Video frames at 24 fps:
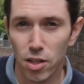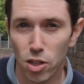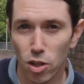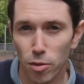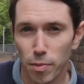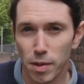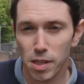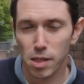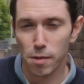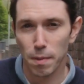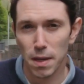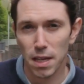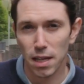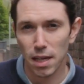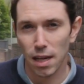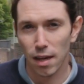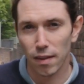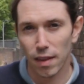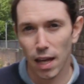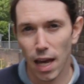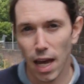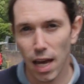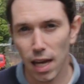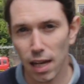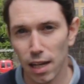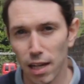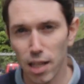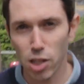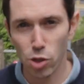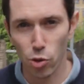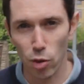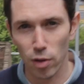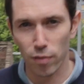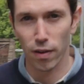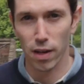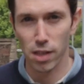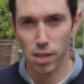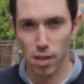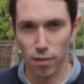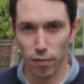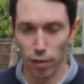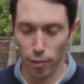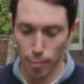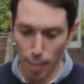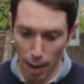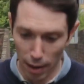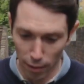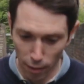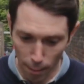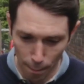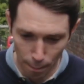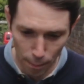And she'll be speaking at the Hay Literary Festival about the